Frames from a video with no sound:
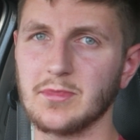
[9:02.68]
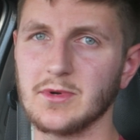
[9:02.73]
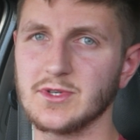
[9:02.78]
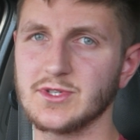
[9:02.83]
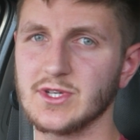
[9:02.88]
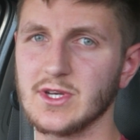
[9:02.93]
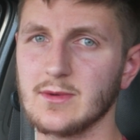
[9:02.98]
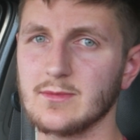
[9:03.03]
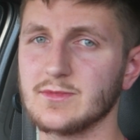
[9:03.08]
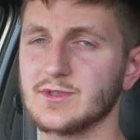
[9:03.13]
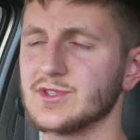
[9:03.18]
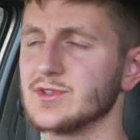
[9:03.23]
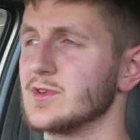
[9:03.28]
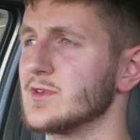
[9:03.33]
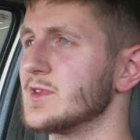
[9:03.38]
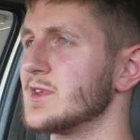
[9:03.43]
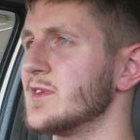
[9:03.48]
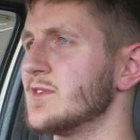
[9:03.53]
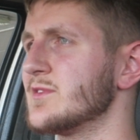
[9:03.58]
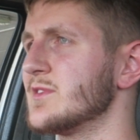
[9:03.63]
budget. I'm
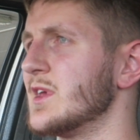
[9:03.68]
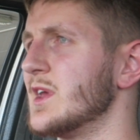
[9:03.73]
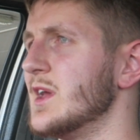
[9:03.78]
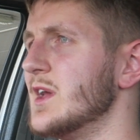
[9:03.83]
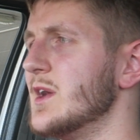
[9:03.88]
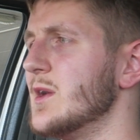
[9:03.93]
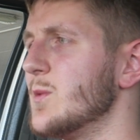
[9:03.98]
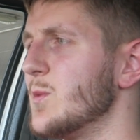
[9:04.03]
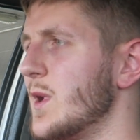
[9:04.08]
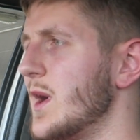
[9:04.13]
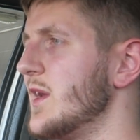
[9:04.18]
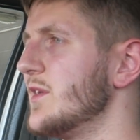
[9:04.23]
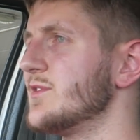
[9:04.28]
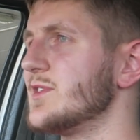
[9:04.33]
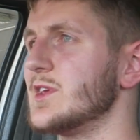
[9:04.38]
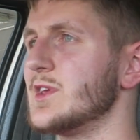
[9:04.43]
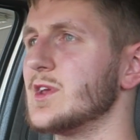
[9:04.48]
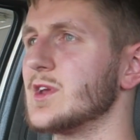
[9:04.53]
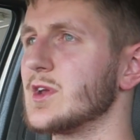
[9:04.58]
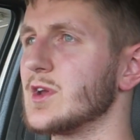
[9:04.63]
sure there's ways
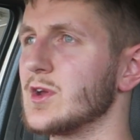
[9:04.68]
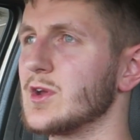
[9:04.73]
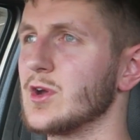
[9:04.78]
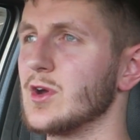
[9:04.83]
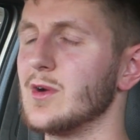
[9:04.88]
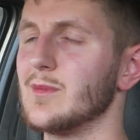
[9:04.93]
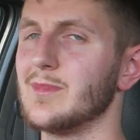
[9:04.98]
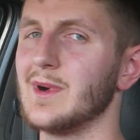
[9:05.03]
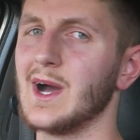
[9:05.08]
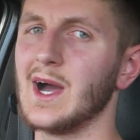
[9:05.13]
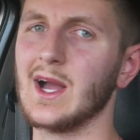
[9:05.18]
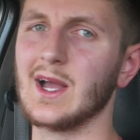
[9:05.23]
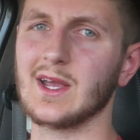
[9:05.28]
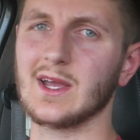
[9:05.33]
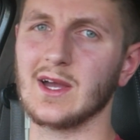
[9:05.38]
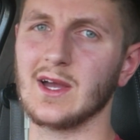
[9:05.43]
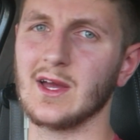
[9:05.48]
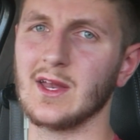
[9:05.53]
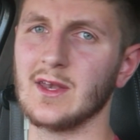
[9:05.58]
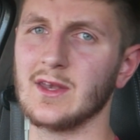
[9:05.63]
that you can cut
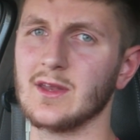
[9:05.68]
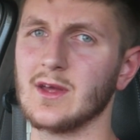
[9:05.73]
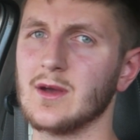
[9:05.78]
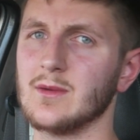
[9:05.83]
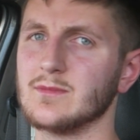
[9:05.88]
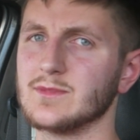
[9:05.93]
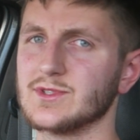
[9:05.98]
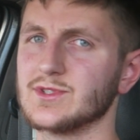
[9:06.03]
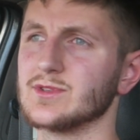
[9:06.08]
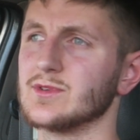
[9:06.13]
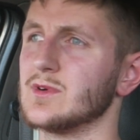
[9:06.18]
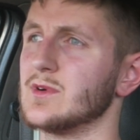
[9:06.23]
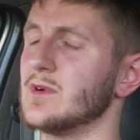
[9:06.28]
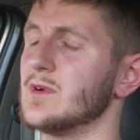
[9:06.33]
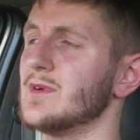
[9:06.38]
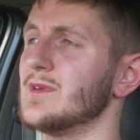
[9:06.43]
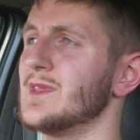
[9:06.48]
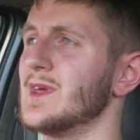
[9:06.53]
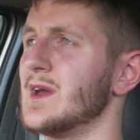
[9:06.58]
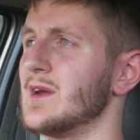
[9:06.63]
back. And I'm
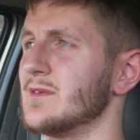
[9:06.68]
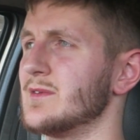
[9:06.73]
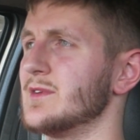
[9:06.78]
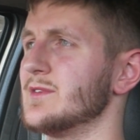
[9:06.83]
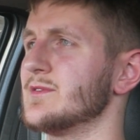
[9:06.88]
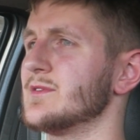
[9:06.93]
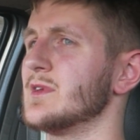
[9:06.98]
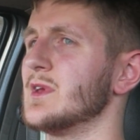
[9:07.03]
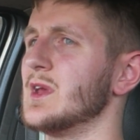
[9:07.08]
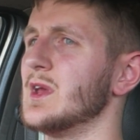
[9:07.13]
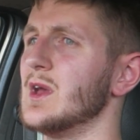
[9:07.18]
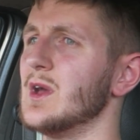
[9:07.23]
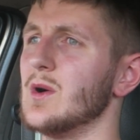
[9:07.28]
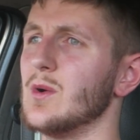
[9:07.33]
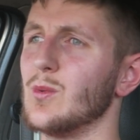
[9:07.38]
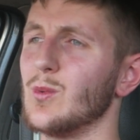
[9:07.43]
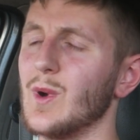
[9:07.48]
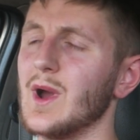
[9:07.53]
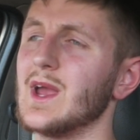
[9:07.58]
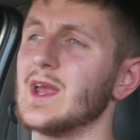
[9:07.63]
sure there is
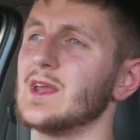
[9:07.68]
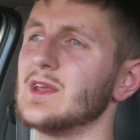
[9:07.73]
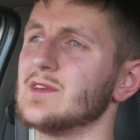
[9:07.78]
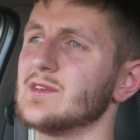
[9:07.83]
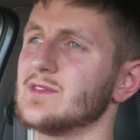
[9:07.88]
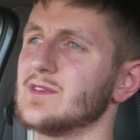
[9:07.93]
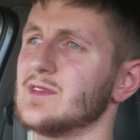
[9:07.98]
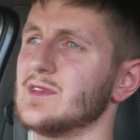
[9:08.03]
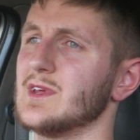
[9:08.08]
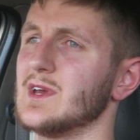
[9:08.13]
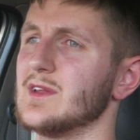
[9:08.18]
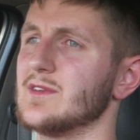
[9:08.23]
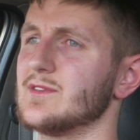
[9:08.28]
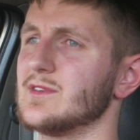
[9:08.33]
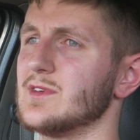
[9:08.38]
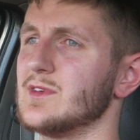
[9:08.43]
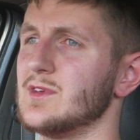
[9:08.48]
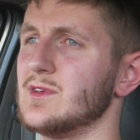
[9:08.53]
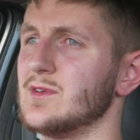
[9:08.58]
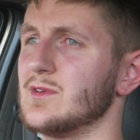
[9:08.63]
ways that
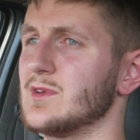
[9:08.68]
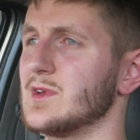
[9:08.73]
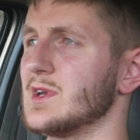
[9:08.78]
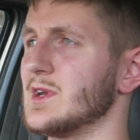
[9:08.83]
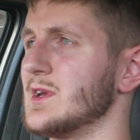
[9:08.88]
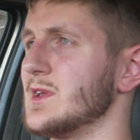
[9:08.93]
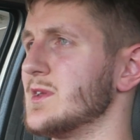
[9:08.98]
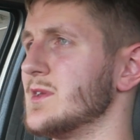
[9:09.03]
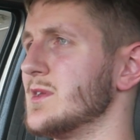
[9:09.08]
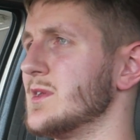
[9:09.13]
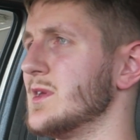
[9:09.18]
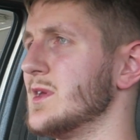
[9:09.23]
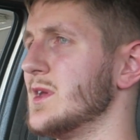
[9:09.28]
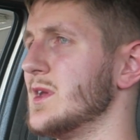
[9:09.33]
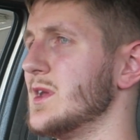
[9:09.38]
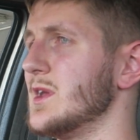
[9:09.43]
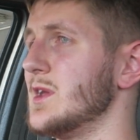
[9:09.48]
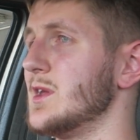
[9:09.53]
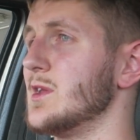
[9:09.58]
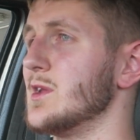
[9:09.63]
you can,
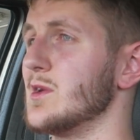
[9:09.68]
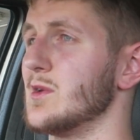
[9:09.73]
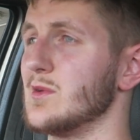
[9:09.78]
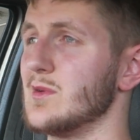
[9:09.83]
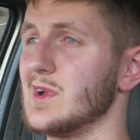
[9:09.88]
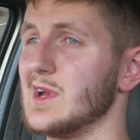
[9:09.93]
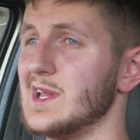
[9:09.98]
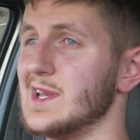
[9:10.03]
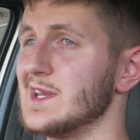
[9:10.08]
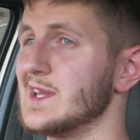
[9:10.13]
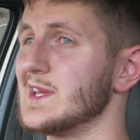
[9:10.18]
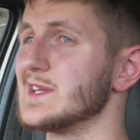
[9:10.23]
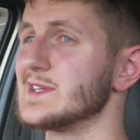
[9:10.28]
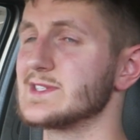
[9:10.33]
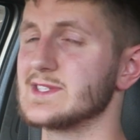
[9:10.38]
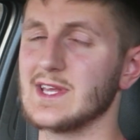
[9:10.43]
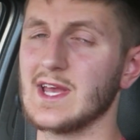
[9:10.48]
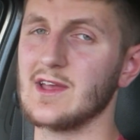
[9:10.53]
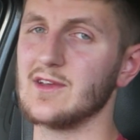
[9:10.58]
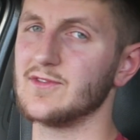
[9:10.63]
you know, at
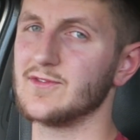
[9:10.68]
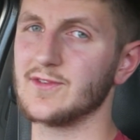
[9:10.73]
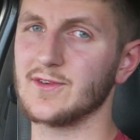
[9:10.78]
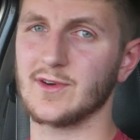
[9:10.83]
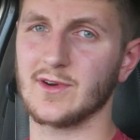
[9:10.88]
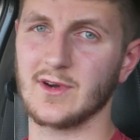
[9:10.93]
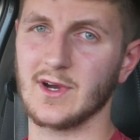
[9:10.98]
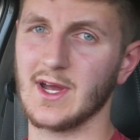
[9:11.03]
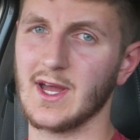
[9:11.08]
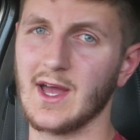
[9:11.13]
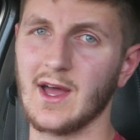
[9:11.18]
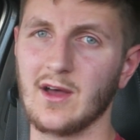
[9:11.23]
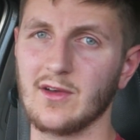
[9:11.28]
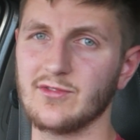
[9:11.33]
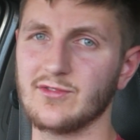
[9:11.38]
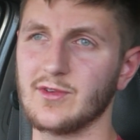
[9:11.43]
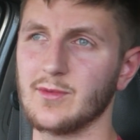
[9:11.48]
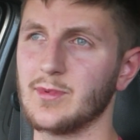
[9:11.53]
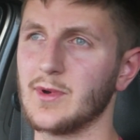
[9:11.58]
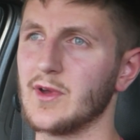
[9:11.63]
least save for a
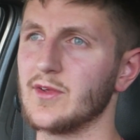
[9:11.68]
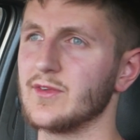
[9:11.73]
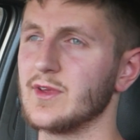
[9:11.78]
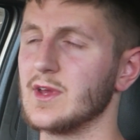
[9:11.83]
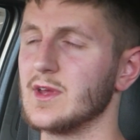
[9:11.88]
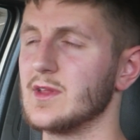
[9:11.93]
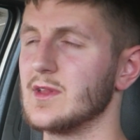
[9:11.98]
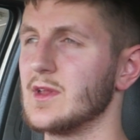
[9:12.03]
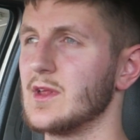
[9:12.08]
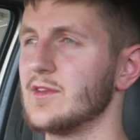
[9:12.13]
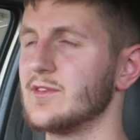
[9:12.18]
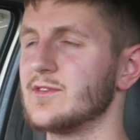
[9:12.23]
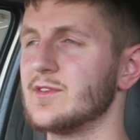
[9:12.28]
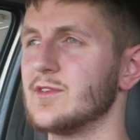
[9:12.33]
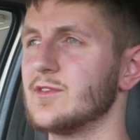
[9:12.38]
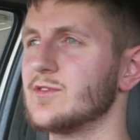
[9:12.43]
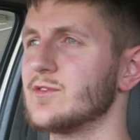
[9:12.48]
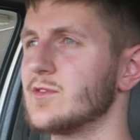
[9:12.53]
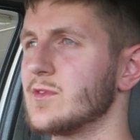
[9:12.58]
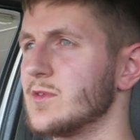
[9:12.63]
house deposit. There's
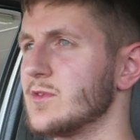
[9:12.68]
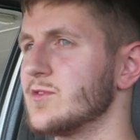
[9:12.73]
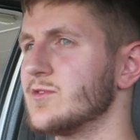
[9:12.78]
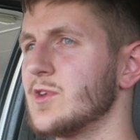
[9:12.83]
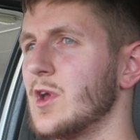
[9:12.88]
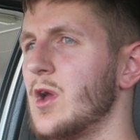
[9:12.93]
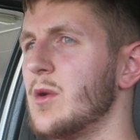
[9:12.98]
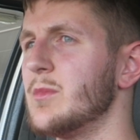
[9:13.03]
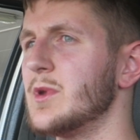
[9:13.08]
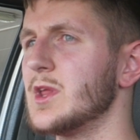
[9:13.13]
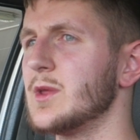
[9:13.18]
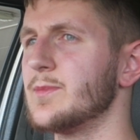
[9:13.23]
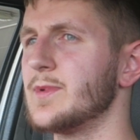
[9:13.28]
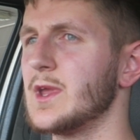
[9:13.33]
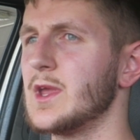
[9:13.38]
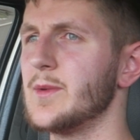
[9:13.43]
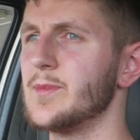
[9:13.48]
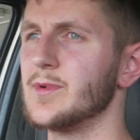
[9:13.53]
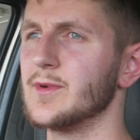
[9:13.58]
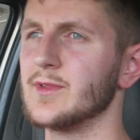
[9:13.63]
just so many
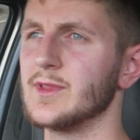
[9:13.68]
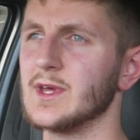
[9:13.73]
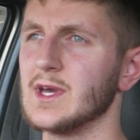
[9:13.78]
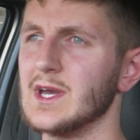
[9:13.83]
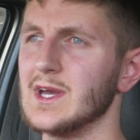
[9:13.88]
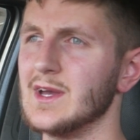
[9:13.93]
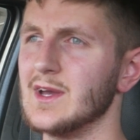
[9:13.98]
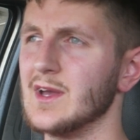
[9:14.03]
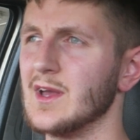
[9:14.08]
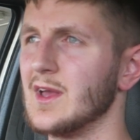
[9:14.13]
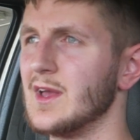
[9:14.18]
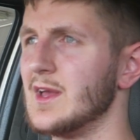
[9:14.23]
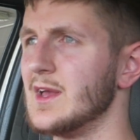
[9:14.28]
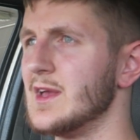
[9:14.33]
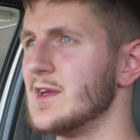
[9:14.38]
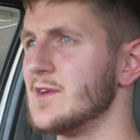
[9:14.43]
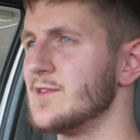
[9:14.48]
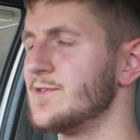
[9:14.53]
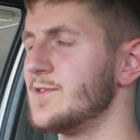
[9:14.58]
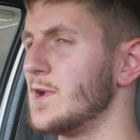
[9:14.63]
people that are
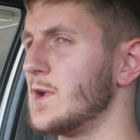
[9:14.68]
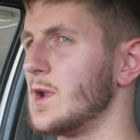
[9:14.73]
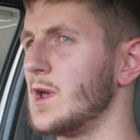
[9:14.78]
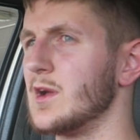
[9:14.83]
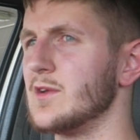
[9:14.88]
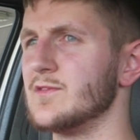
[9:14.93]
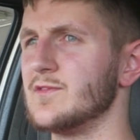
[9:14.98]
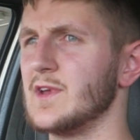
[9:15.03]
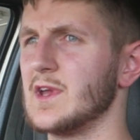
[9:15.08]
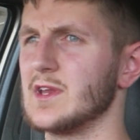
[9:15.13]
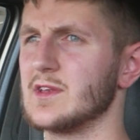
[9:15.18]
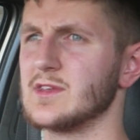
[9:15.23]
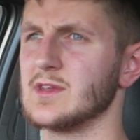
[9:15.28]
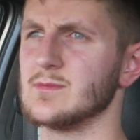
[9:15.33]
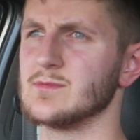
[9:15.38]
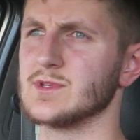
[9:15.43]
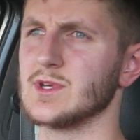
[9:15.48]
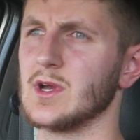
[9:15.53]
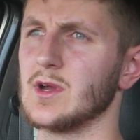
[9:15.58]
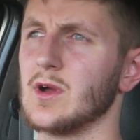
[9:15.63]
feel like
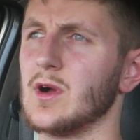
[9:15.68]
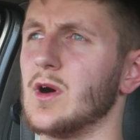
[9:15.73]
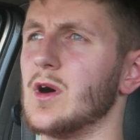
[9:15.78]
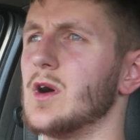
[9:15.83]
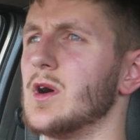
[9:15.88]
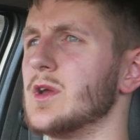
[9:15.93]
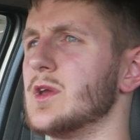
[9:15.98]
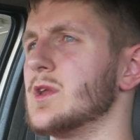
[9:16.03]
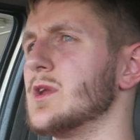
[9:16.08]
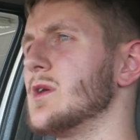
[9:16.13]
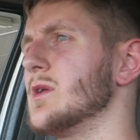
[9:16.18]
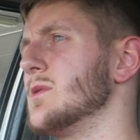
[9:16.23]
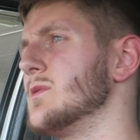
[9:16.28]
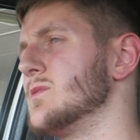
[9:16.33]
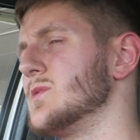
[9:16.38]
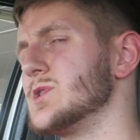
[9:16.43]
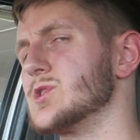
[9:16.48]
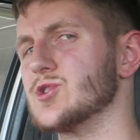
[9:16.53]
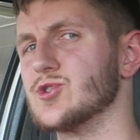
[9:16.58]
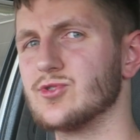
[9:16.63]
victims, like, oh, you know,
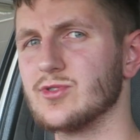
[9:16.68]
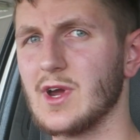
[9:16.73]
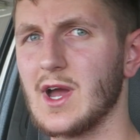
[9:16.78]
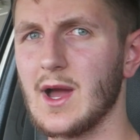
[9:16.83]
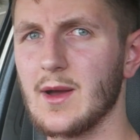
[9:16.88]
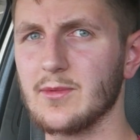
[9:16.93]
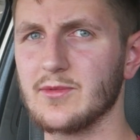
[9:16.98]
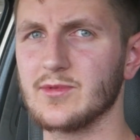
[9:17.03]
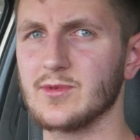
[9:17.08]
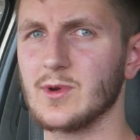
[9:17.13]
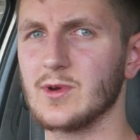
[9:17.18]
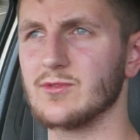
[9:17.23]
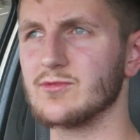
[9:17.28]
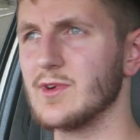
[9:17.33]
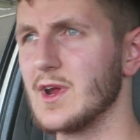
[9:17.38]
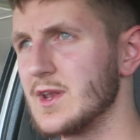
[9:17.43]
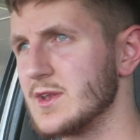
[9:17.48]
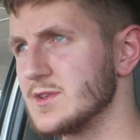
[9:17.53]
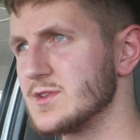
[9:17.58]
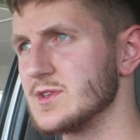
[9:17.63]
we're trapped, we're
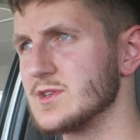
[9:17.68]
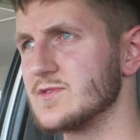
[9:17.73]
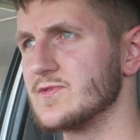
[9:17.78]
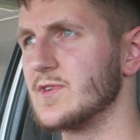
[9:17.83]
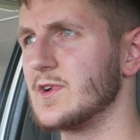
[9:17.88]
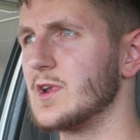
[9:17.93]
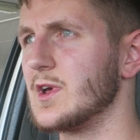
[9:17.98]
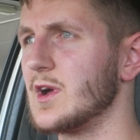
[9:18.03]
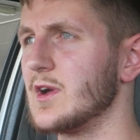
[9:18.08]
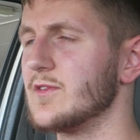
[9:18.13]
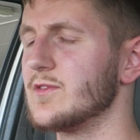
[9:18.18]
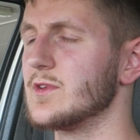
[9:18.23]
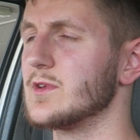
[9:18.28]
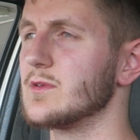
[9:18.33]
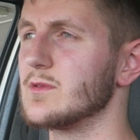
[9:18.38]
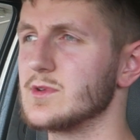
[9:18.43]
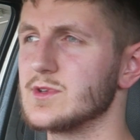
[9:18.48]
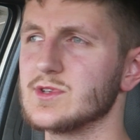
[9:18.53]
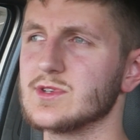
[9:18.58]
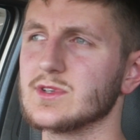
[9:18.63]
renters for life, you
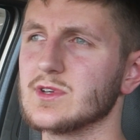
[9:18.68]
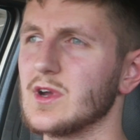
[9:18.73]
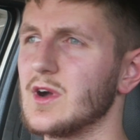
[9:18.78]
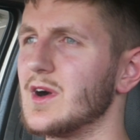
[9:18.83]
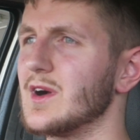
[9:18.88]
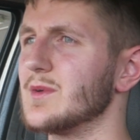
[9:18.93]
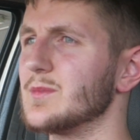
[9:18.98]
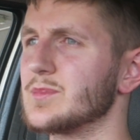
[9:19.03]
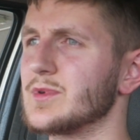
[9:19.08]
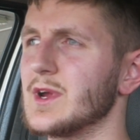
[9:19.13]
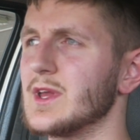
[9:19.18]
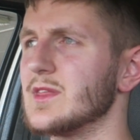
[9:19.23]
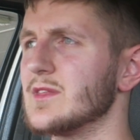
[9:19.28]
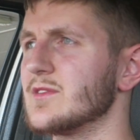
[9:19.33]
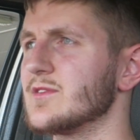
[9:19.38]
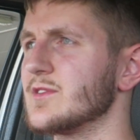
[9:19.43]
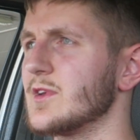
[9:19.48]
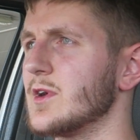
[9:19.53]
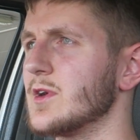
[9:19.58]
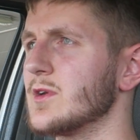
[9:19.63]
know, I just can't break the
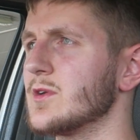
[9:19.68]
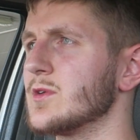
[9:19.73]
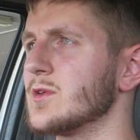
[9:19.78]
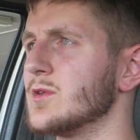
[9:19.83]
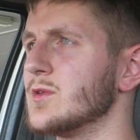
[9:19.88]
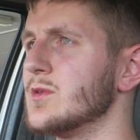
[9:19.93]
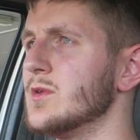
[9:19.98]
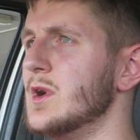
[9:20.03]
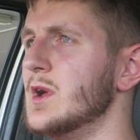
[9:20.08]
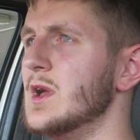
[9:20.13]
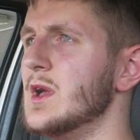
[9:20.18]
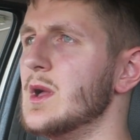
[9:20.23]
cycle.